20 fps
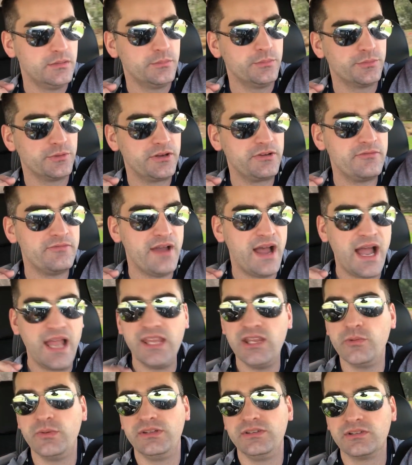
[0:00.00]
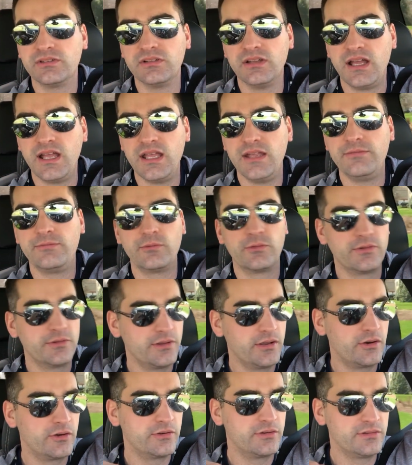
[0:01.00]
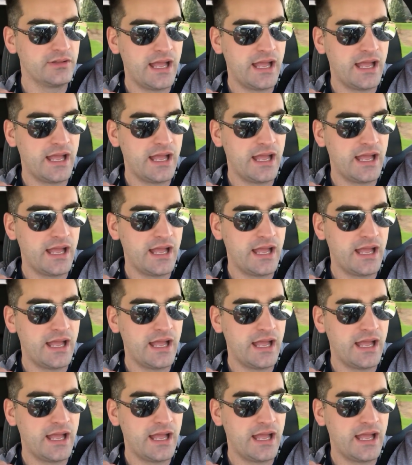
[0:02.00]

bring value in your life or, or